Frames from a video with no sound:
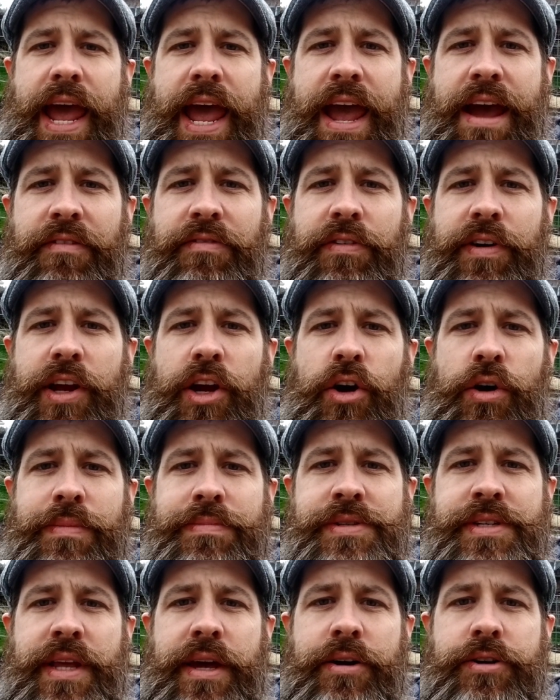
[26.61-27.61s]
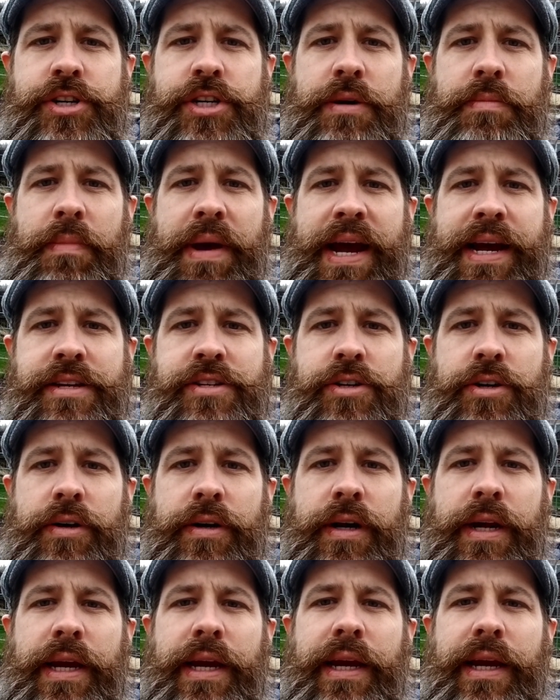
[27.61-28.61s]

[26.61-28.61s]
every homesteader should master